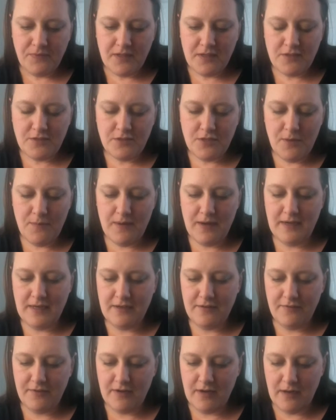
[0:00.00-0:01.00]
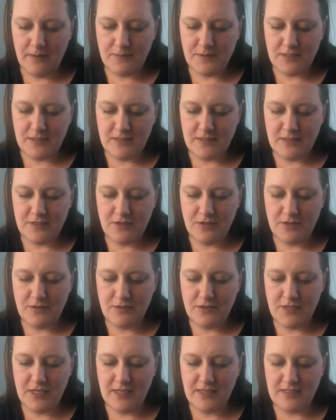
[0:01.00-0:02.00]
So many different options. You can
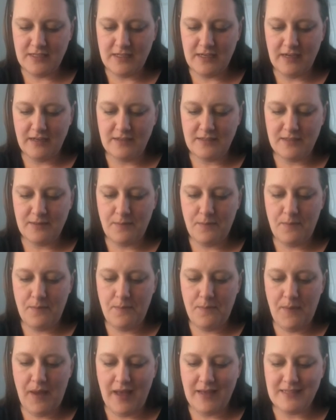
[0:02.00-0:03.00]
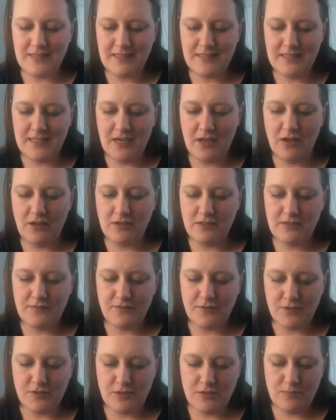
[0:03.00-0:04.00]
change it out to pastels
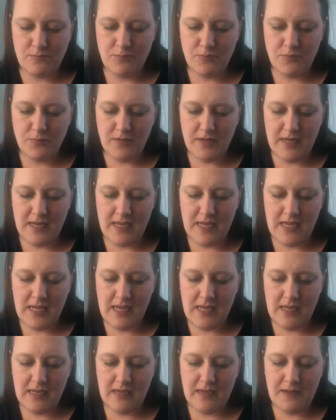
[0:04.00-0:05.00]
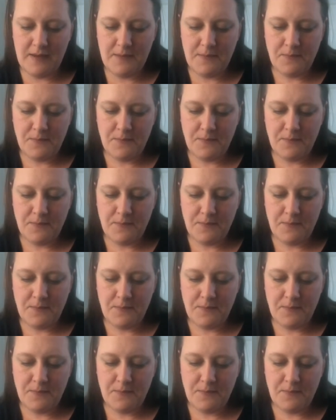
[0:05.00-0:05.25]
for spring,